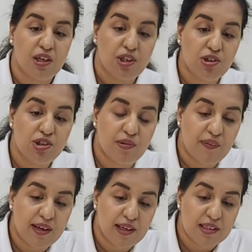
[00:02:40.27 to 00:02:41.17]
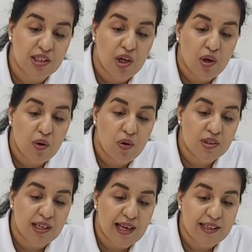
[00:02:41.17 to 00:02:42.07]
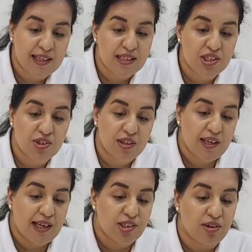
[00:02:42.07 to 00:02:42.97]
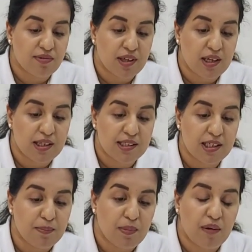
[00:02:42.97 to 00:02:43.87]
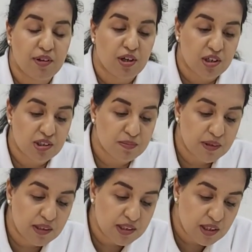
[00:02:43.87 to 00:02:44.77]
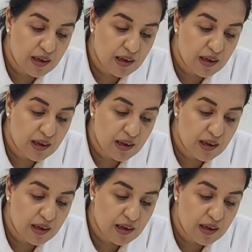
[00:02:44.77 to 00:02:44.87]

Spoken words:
use your fingers, hold it like this to the end of the tip of the cotton bud